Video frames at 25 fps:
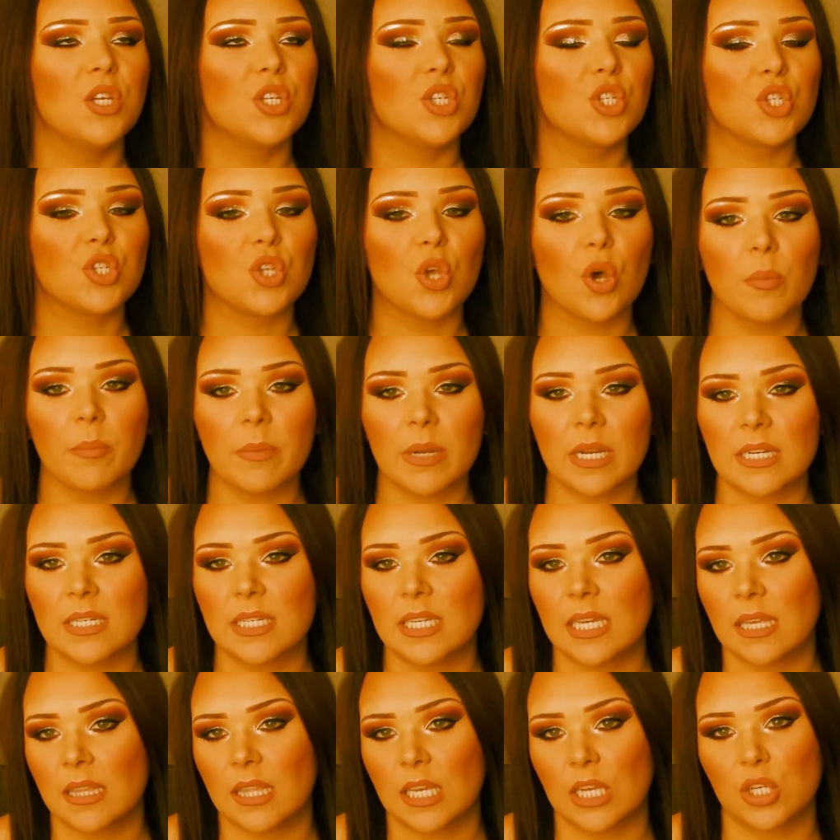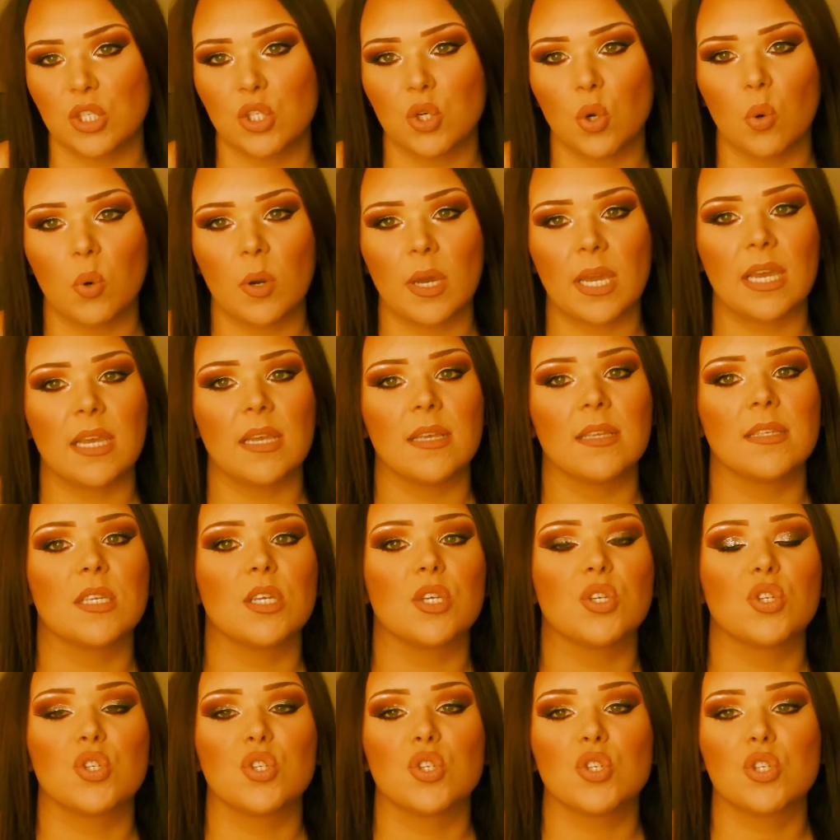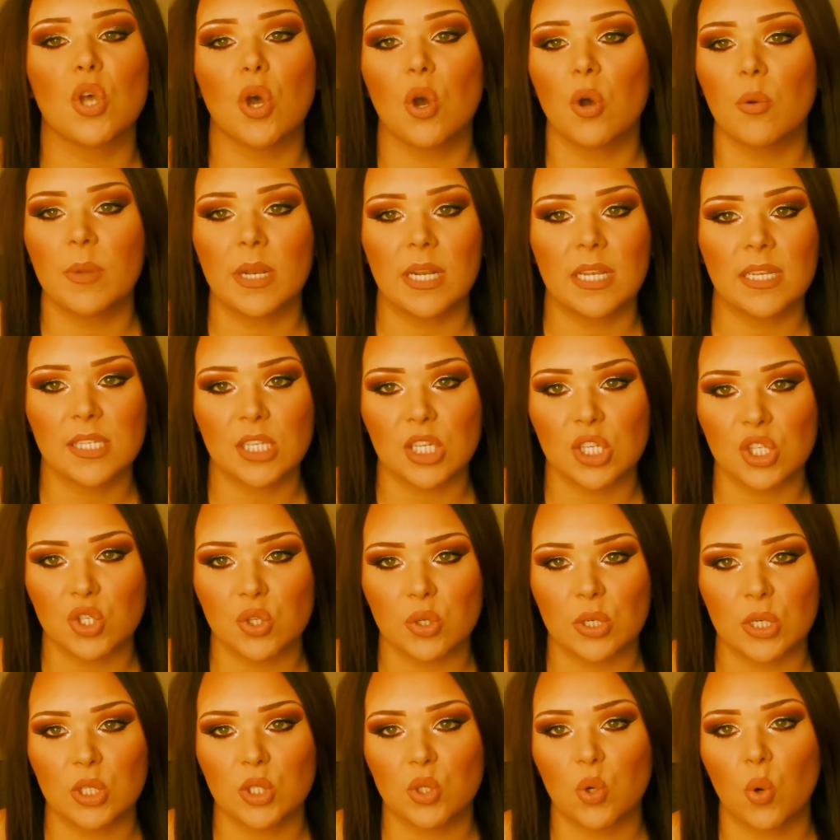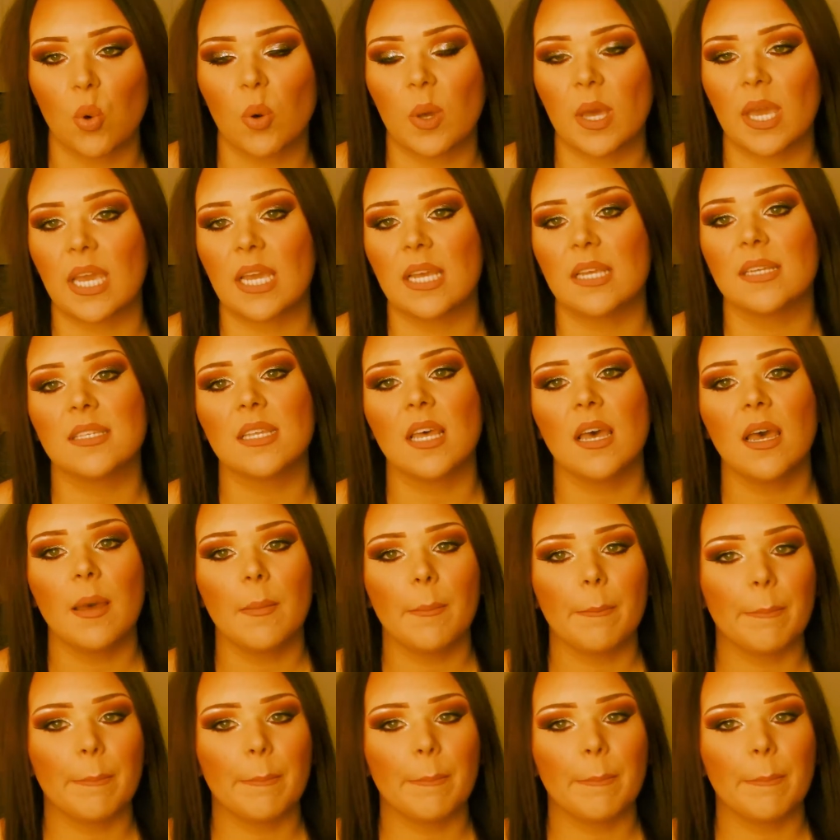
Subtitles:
So many teething toys. So many sensory toys.